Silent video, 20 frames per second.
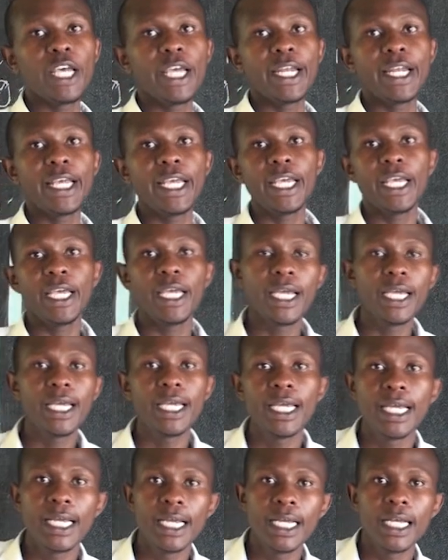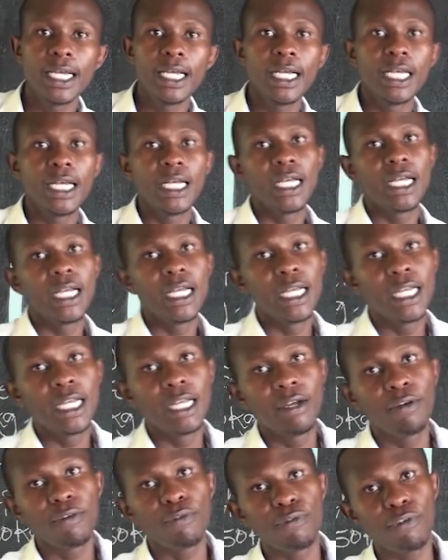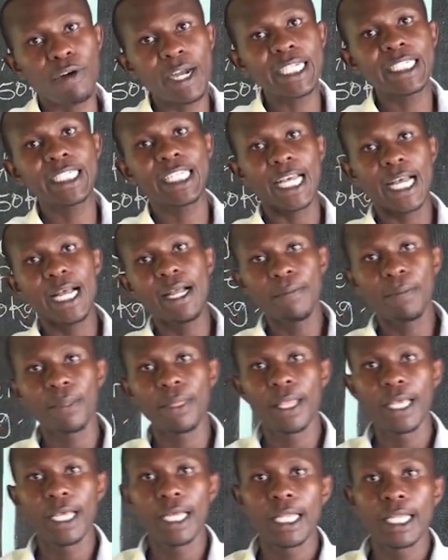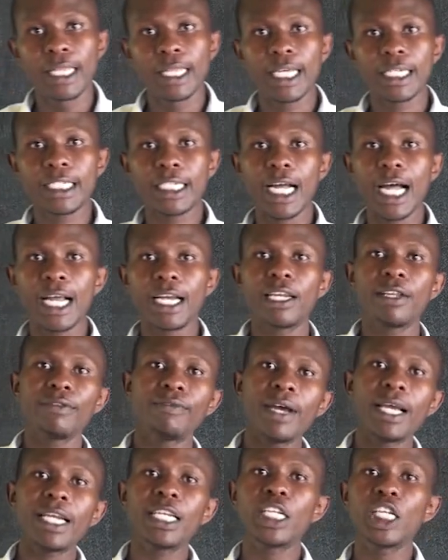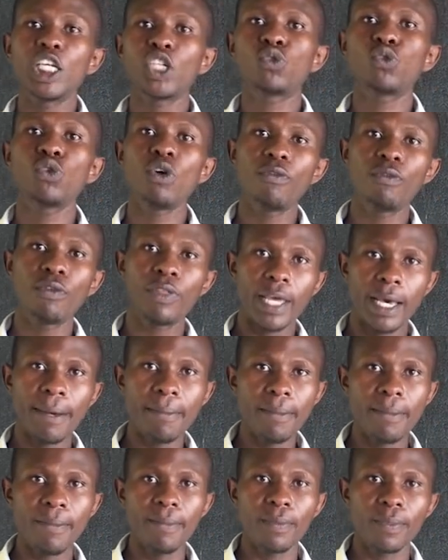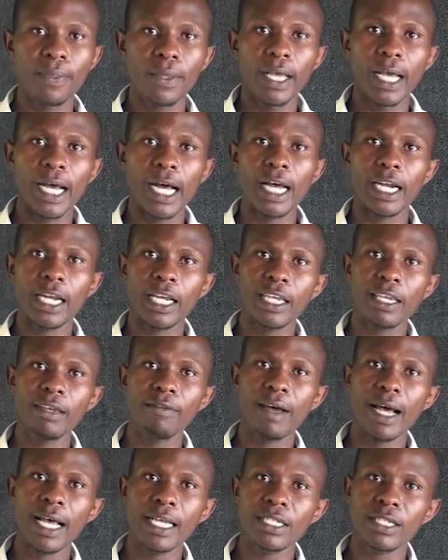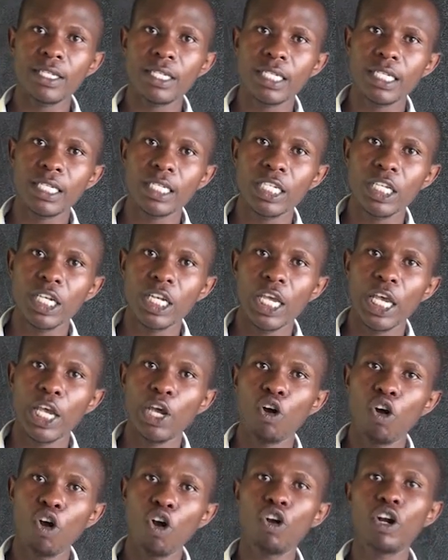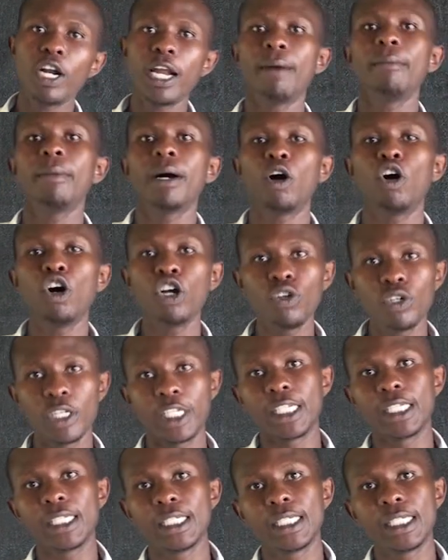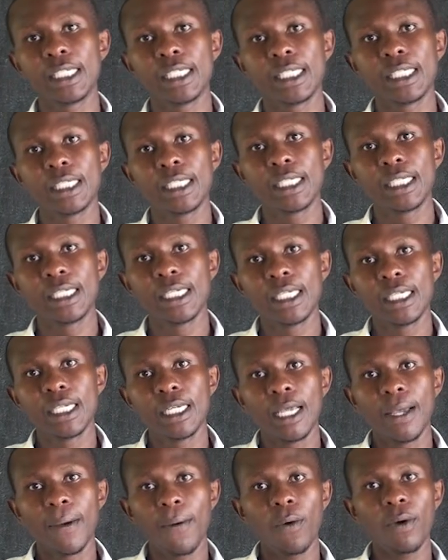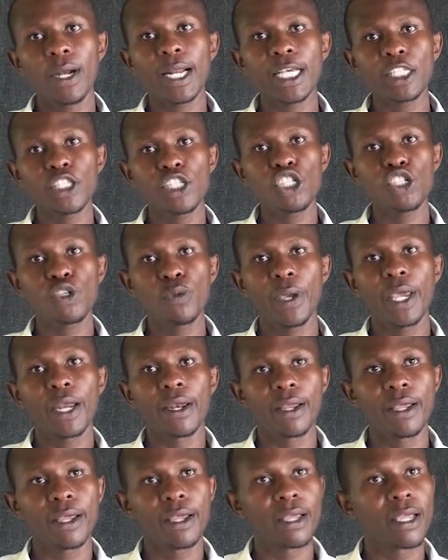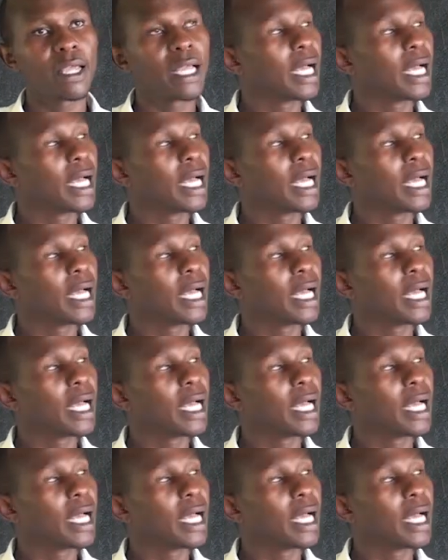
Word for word: no any factor that can divide the two of them and give us a whole number only. What does it mean?